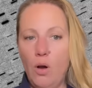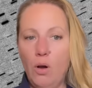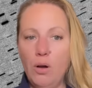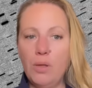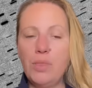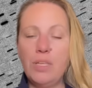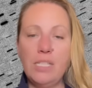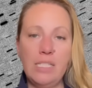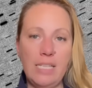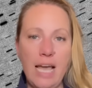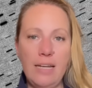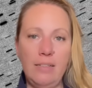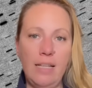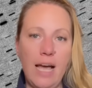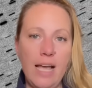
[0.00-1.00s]
Earth
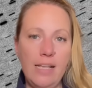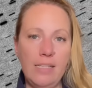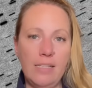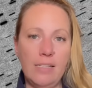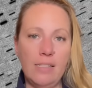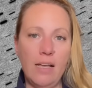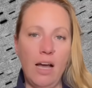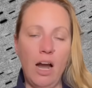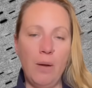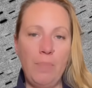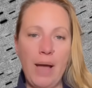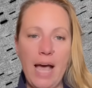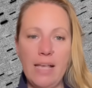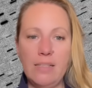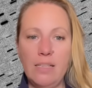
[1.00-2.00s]
satellites are
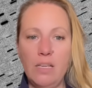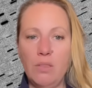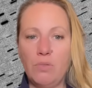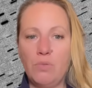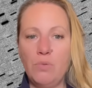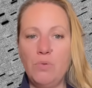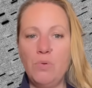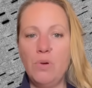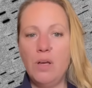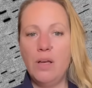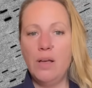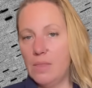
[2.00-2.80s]
passing through